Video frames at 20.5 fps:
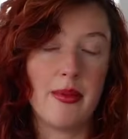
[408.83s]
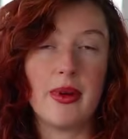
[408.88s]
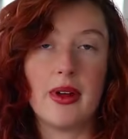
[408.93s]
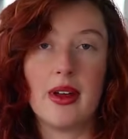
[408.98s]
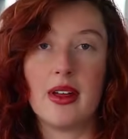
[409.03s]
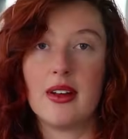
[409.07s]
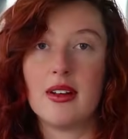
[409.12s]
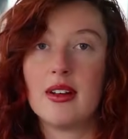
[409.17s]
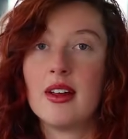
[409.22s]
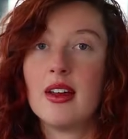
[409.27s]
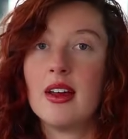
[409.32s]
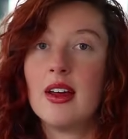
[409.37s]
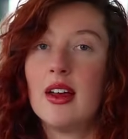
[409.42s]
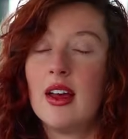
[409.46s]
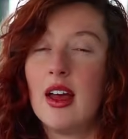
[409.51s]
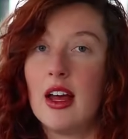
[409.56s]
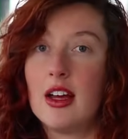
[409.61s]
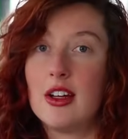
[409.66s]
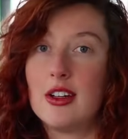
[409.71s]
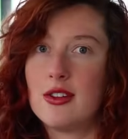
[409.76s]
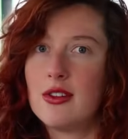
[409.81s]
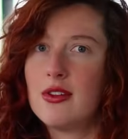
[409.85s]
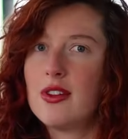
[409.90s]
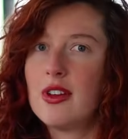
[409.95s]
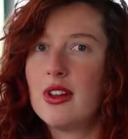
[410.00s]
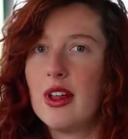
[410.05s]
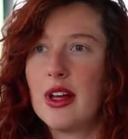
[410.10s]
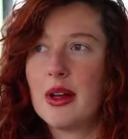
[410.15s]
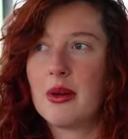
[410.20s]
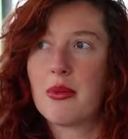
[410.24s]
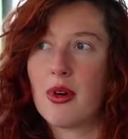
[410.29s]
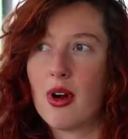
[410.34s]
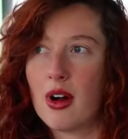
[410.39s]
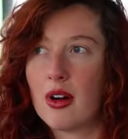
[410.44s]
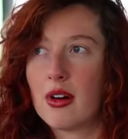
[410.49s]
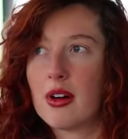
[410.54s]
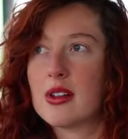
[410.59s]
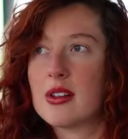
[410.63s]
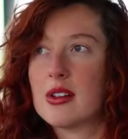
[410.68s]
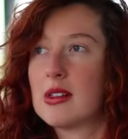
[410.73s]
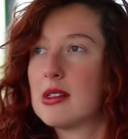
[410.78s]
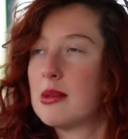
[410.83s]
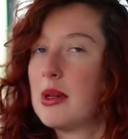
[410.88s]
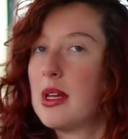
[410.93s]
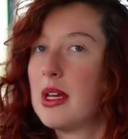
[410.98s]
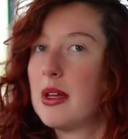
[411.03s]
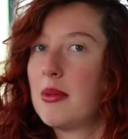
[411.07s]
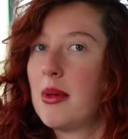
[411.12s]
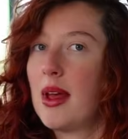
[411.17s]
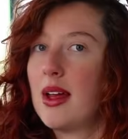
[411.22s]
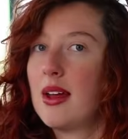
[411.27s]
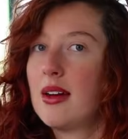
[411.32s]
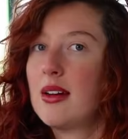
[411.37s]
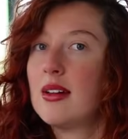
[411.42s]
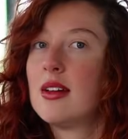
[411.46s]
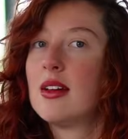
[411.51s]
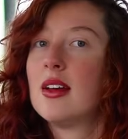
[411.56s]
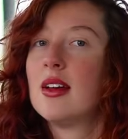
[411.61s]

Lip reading: And I do feel like progress is being made,